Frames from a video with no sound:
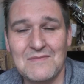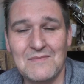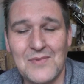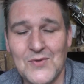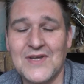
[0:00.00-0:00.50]

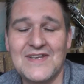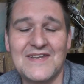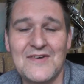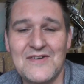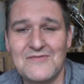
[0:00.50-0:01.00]
broken
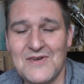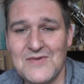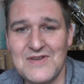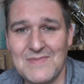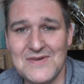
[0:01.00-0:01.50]
down at
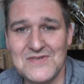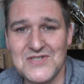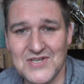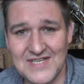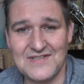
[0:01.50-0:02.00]

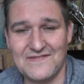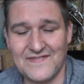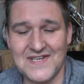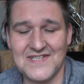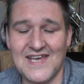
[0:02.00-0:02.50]
roundabouts trying to
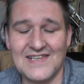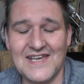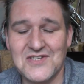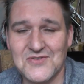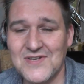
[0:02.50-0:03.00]
fix the
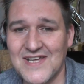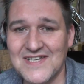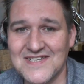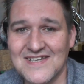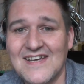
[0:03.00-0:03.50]

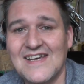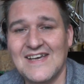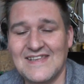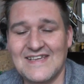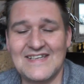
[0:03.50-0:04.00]
electronics
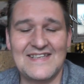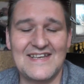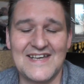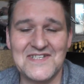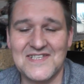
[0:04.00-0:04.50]
than I
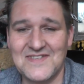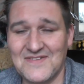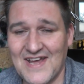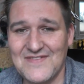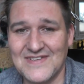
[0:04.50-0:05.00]
did actually
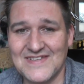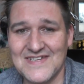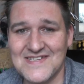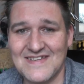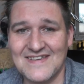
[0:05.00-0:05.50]
driving
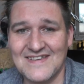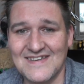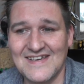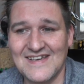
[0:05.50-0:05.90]
this thing.